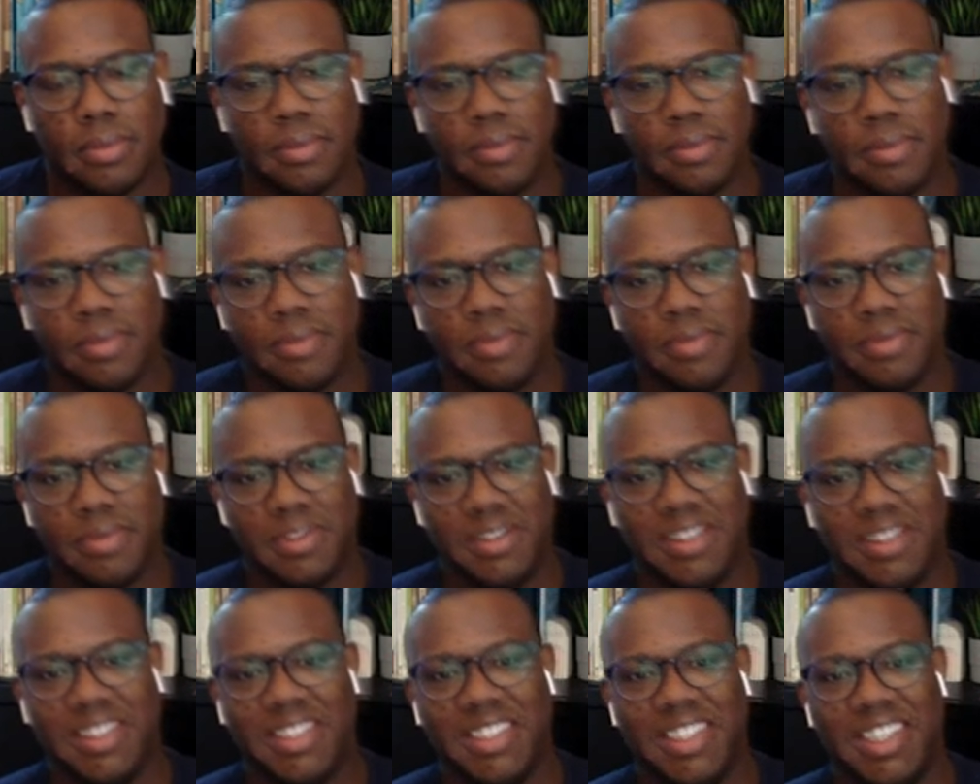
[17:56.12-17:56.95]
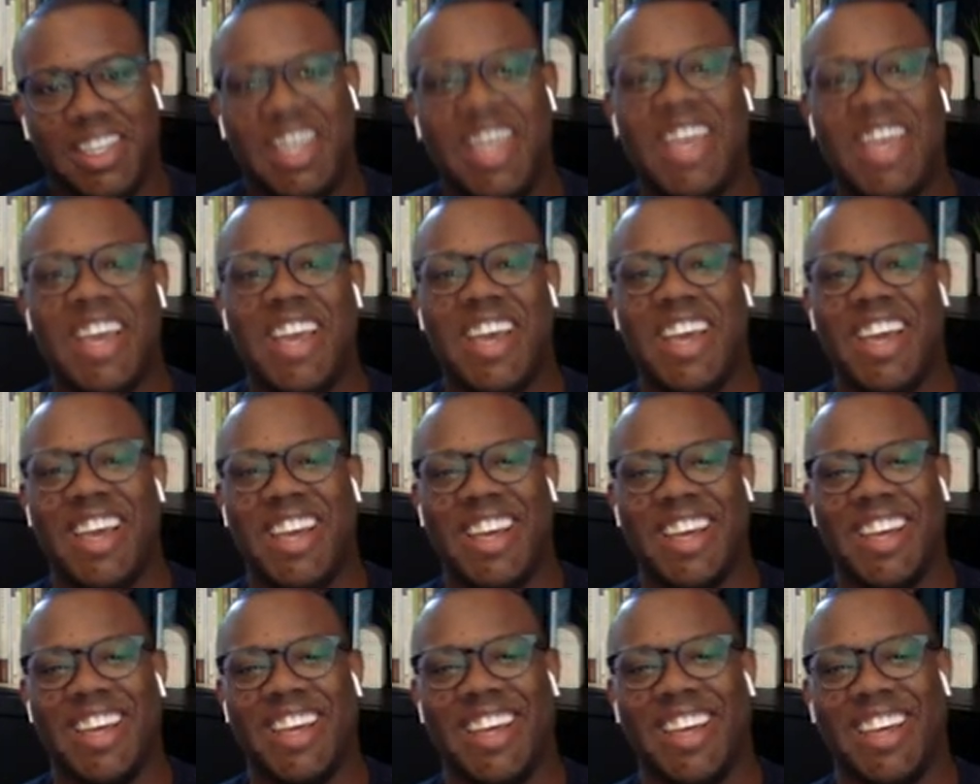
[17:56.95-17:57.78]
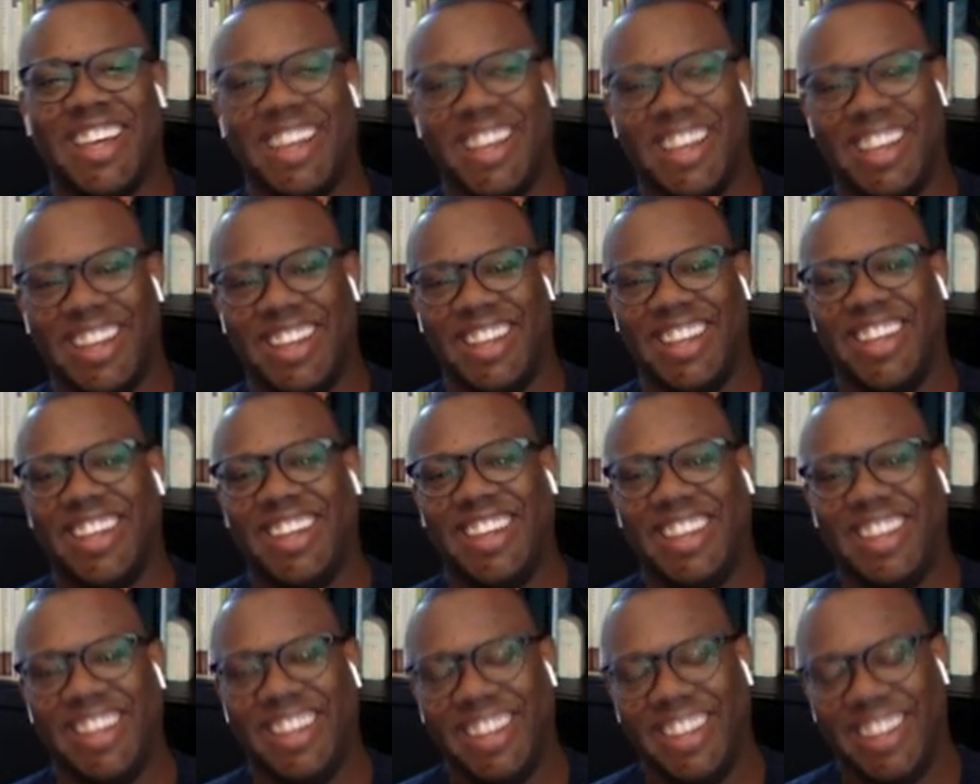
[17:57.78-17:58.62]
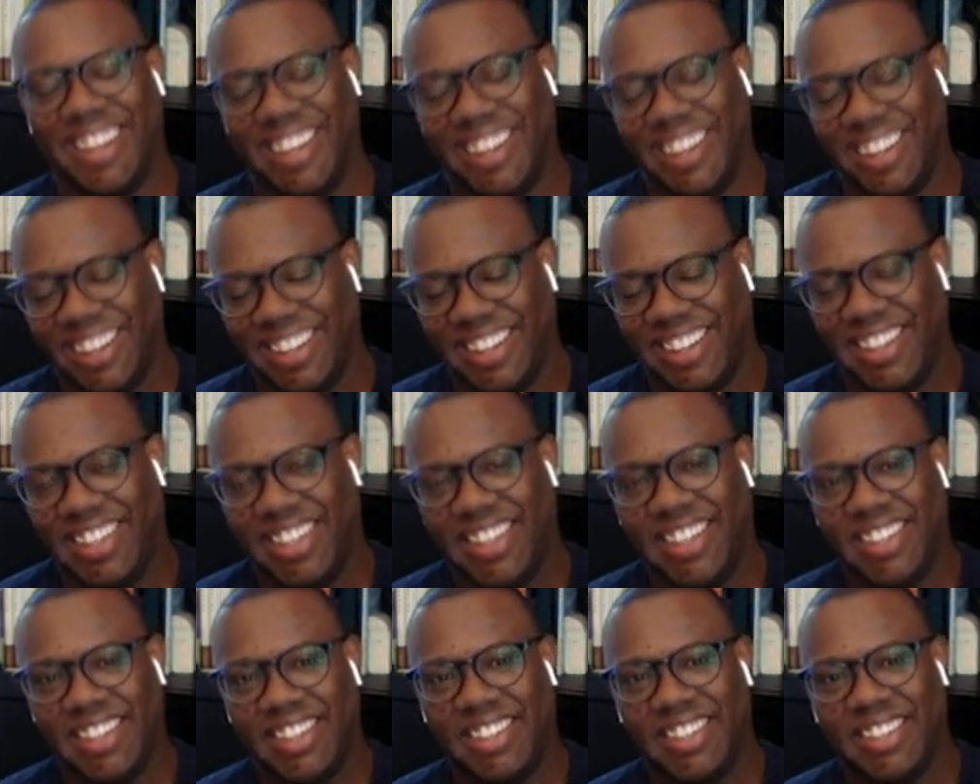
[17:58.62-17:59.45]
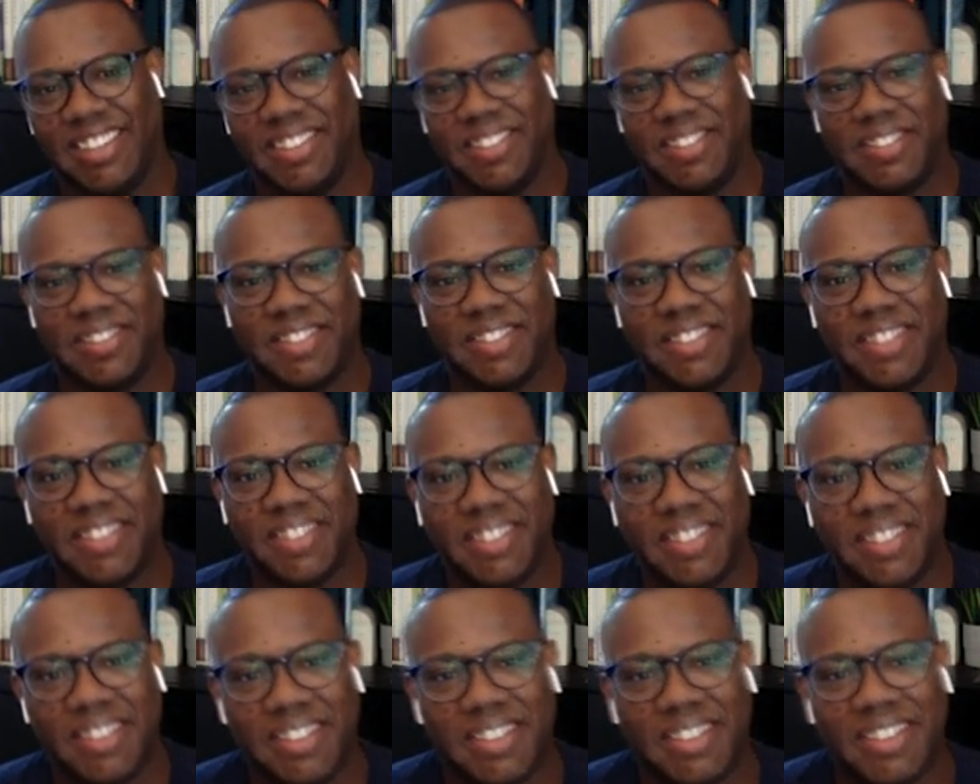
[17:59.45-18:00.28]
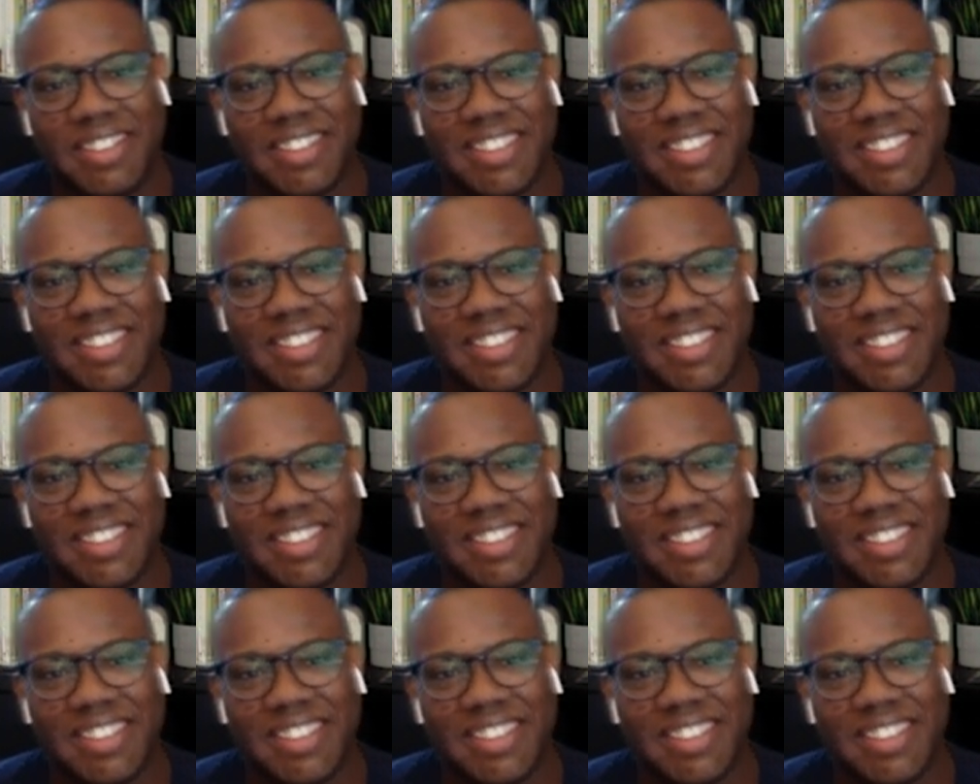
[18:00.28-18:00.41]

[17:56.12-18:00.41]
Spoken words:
(silent)